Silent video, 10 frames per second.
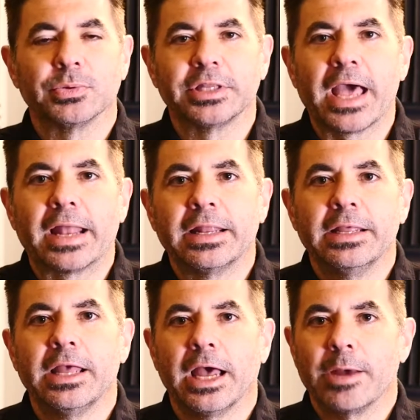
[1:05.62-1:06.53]
with that.
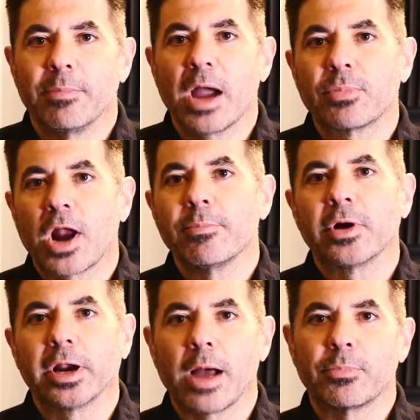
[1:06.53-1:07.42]
My
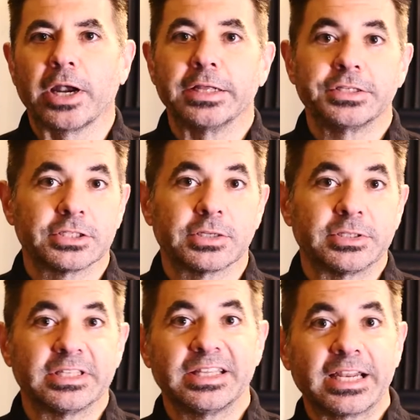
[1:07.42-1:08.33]
primary operating system
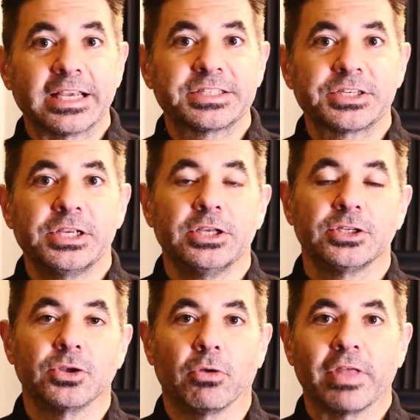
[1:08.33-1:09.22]
is Linux,
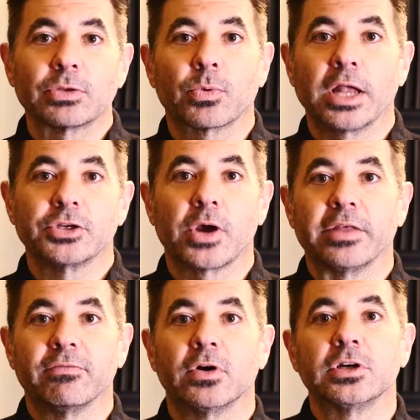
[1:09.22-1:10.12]
so that's where I tried
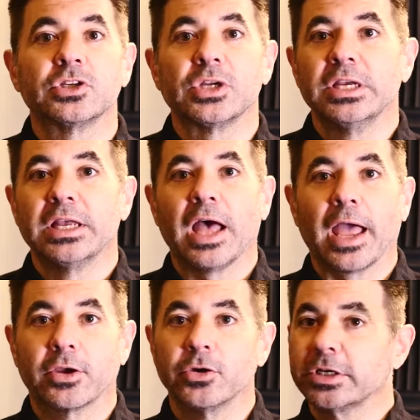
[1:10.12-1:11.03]
it first.
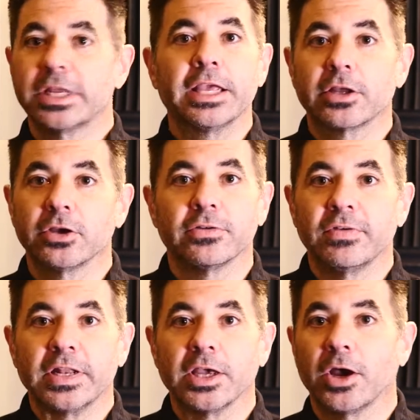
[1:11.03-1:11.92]
I couldn't get good
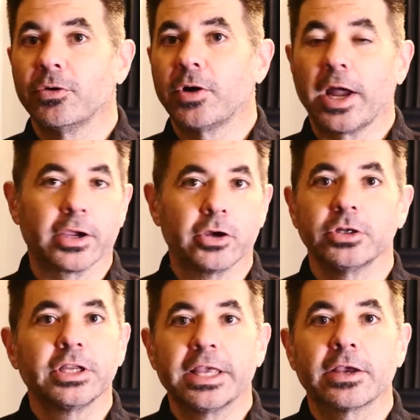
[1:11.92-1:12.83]
video, I
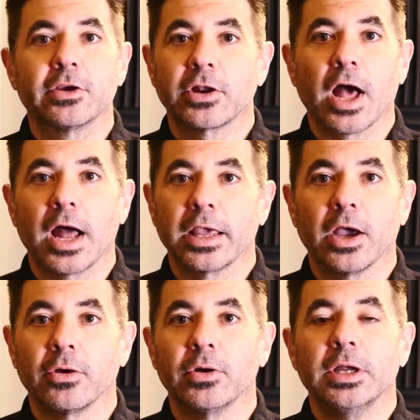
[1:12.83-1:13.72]
couldn't get good
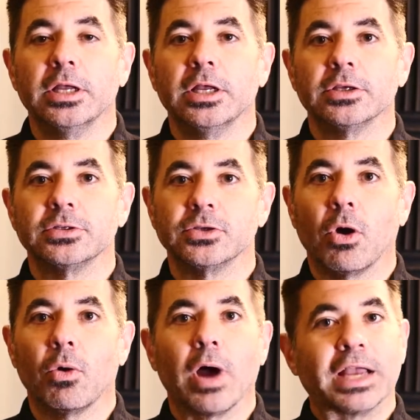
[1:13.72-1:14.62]
audio,
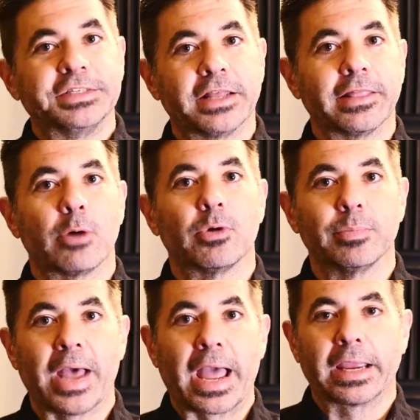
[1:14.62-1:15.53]
so I sent that one
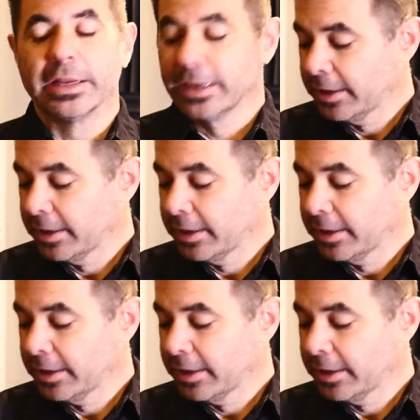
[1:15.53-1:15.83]
back.